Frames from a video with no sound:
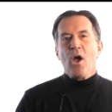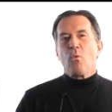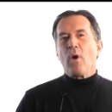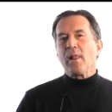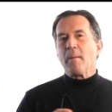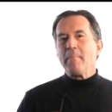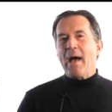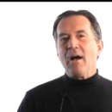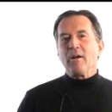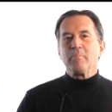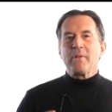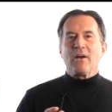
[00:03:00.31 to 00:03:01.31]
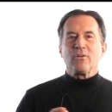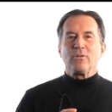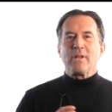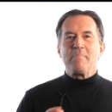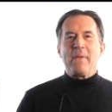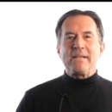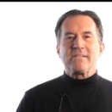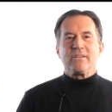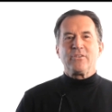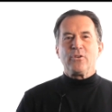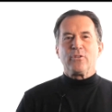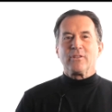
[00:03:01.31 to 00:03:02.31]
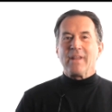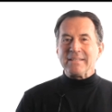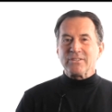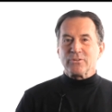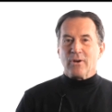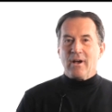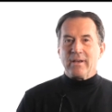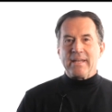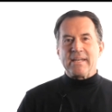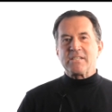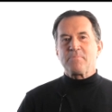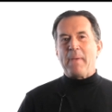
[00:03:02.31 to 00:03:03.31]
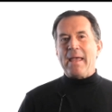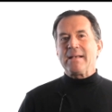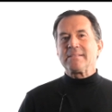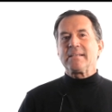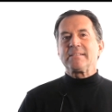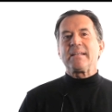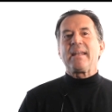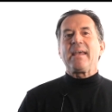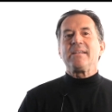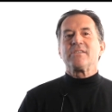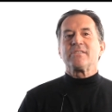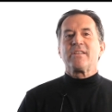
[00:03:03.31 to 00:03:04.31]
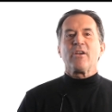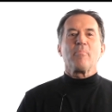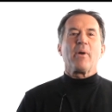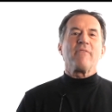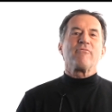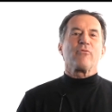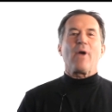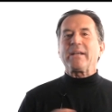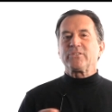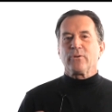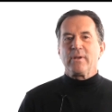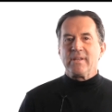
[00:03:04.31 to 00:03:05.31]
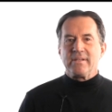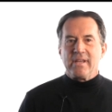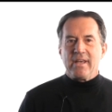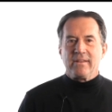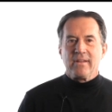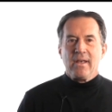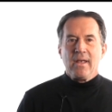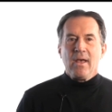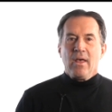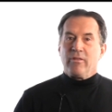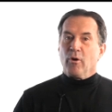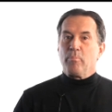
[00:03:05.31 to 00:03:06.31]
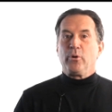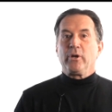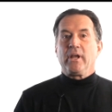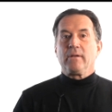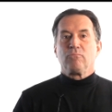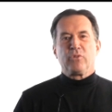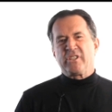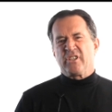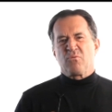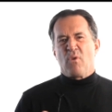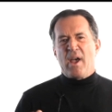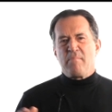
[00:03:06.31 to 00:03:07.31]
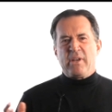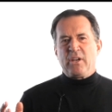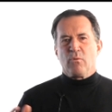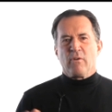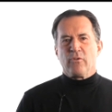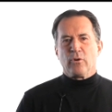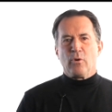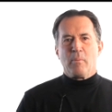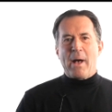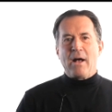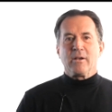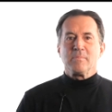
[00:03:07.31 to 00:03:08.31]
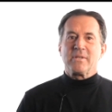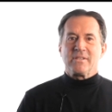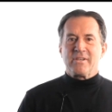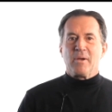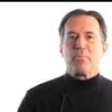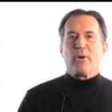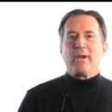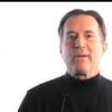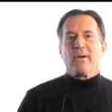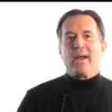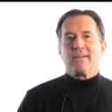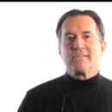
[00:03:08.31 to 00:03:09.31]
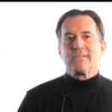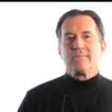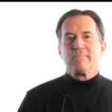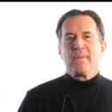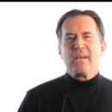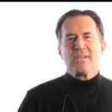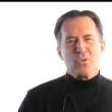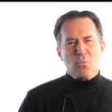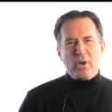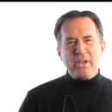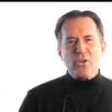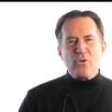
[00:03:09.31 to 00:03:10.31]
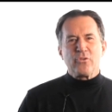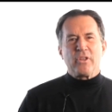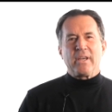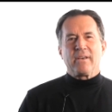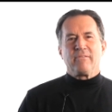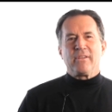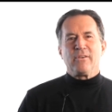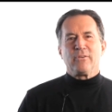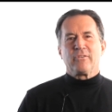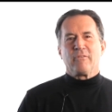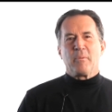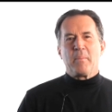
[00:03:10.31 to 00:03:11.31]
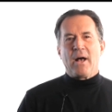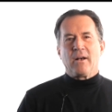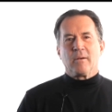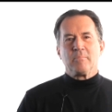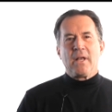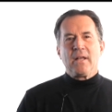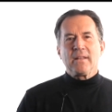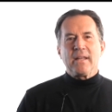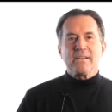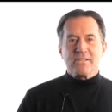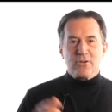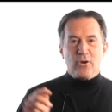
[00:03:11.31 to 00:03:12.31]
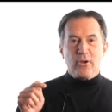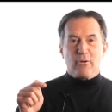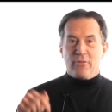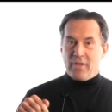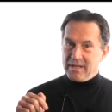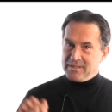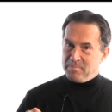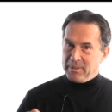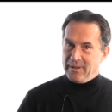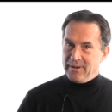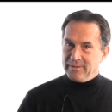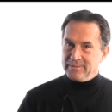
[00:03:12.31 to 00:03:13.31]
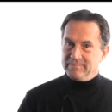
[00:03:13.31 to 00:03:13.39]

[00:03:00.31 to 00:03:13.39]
While amalgam not only makes the tooth less strong, it expands as it ages, thereby fracturing the teeth they're put in, which is why many refer to amalgams as temporary crowns. So what do you think of the use of amalgam? Let us know your thoughts below.